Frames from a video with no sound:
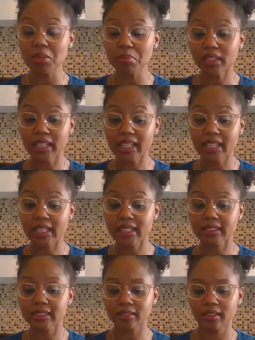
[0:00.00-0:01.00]

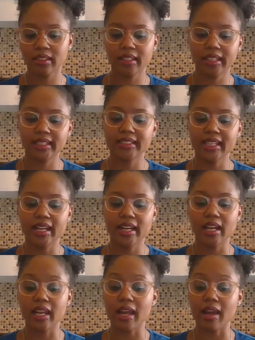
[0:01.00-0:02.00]
please, he said in
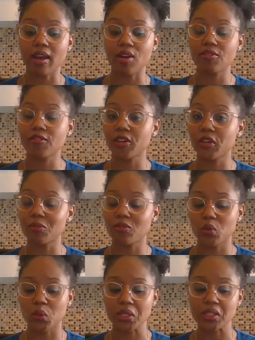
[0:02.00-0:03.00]
a loud, firm
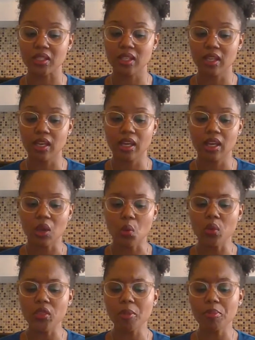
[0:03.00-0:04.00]
voice.
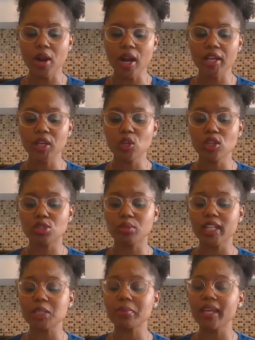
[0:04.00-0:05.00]
Will the party who
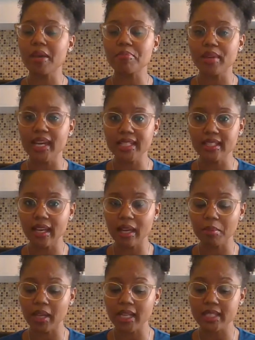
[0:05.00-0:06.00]
addressed me at
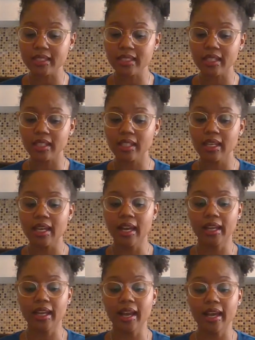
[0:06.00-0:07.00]
bedtime last night
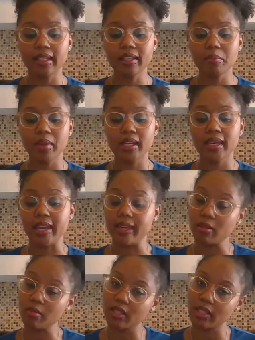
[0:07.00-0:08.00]
kindly make
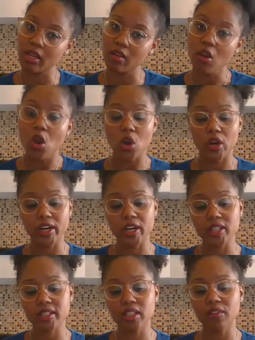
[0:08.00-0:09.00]
himself or
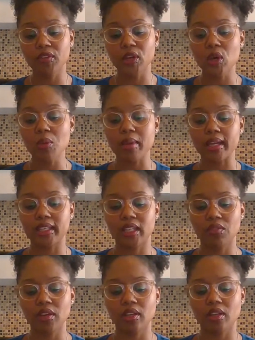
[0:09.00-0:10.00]
herself known by
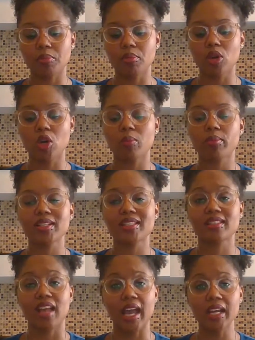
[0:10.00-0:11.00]
giving an appropriate
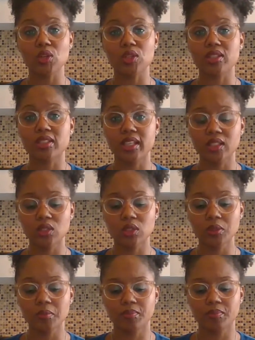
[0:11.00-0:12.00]
sign or signal?